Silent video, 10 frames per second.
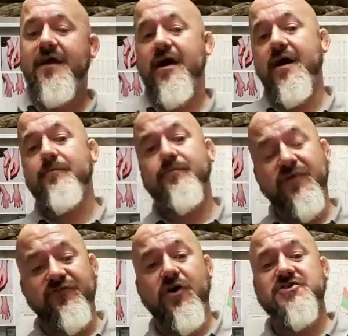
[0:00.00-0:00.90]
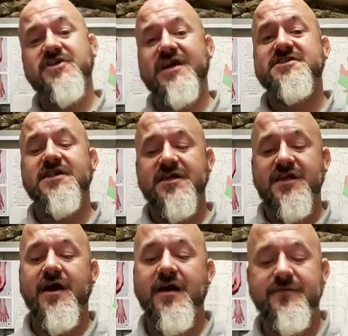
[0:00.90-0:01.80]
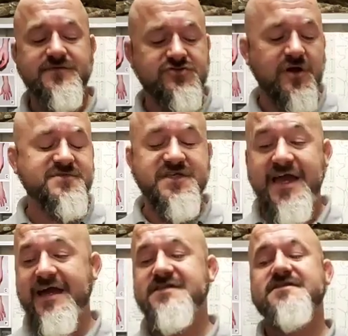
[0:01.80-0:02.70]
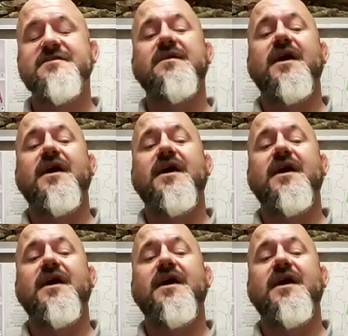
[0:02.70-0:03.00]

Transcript: uh, before she actually uh, drops the eggs.